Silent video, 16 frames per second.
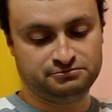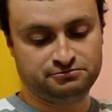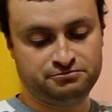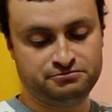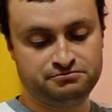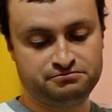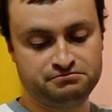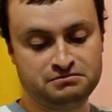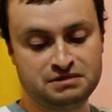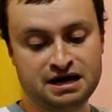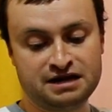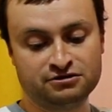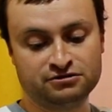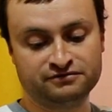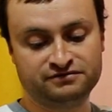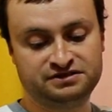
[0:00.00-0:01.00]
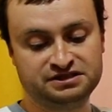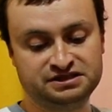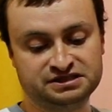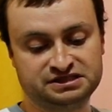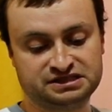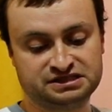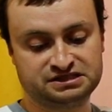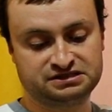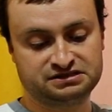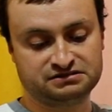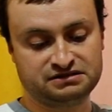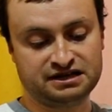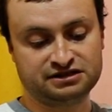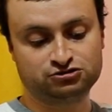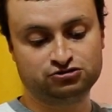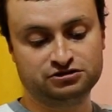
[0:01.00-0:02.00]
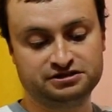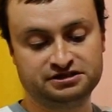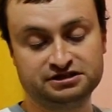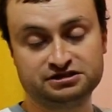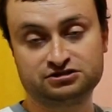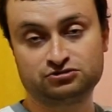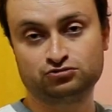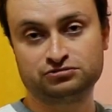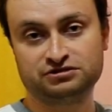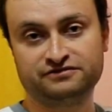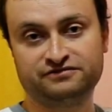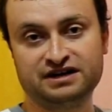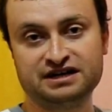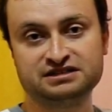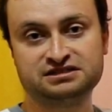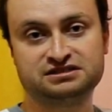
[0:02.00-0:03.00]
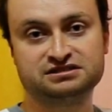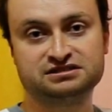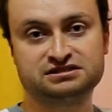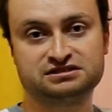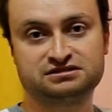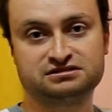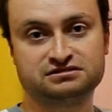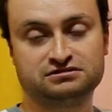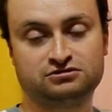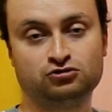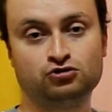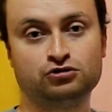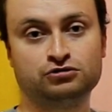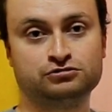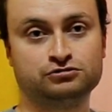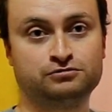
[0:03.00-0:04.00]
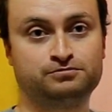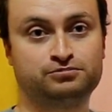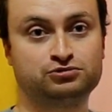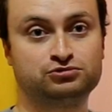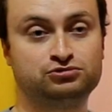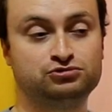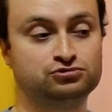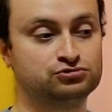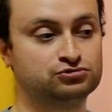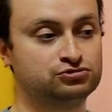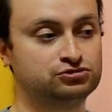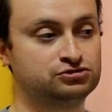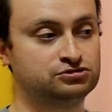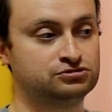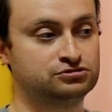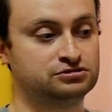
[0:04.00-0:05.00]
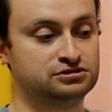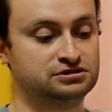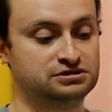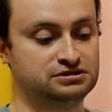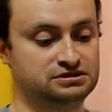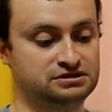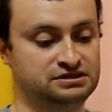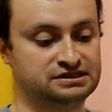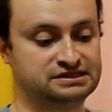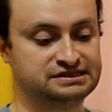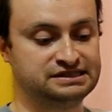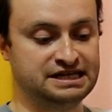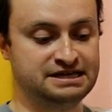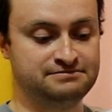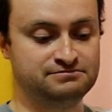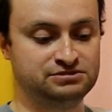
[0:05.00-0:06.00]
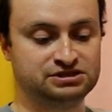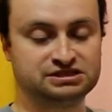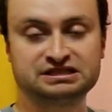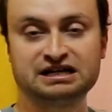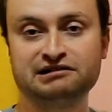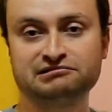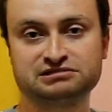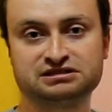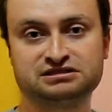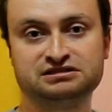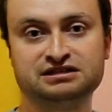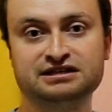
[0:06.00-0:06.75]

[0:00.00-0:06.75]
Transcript: none of these, actually these two devices don't produce the same results.